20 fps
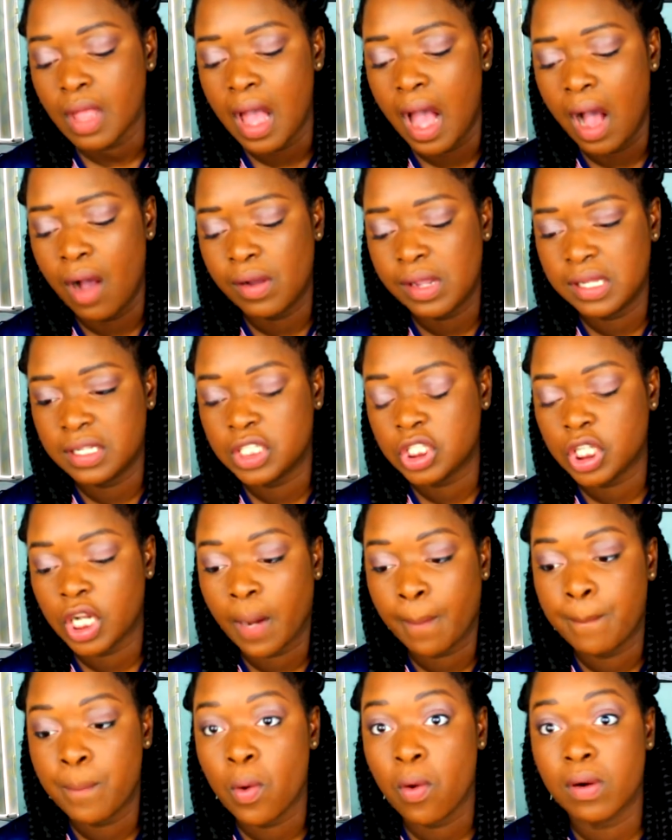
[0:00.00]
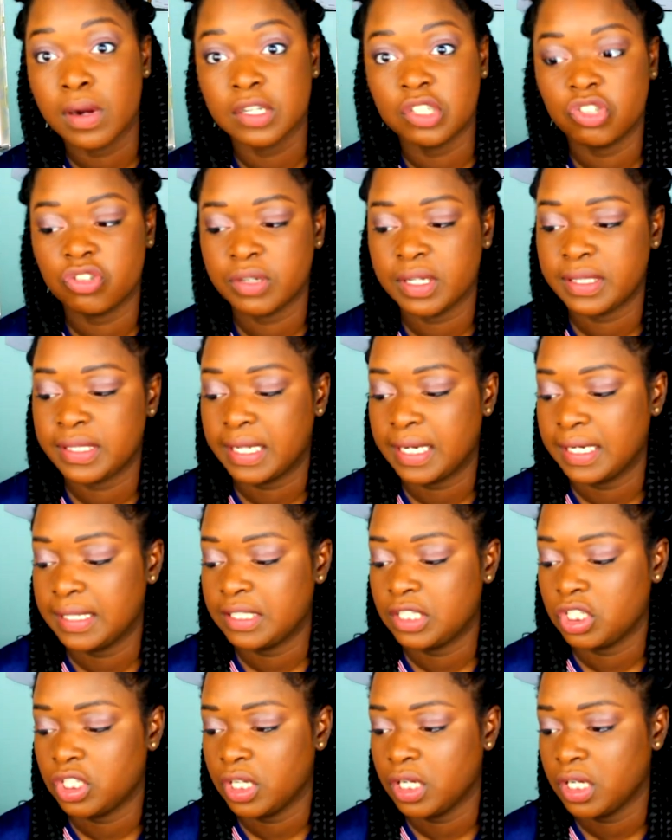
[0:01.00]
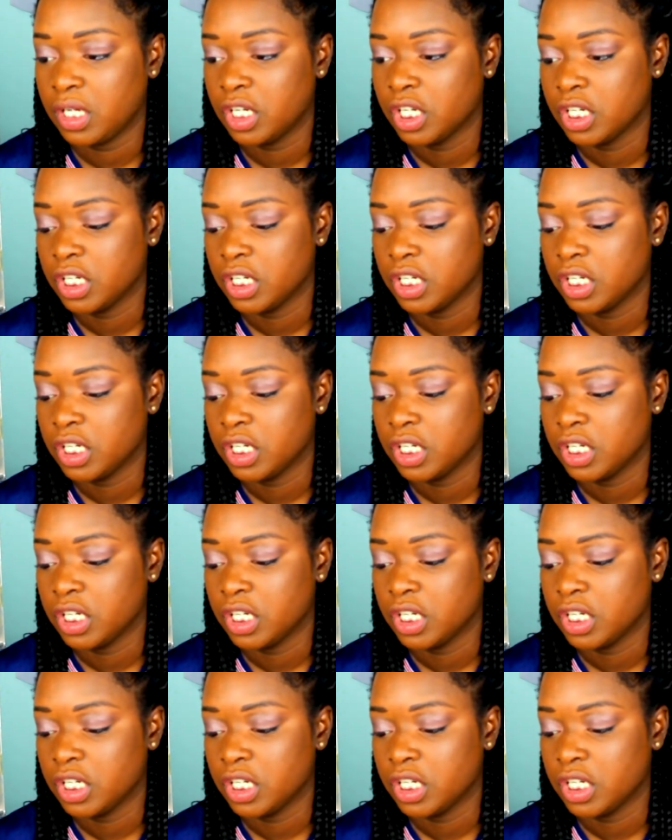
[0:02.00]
I'll insert a portrait that I took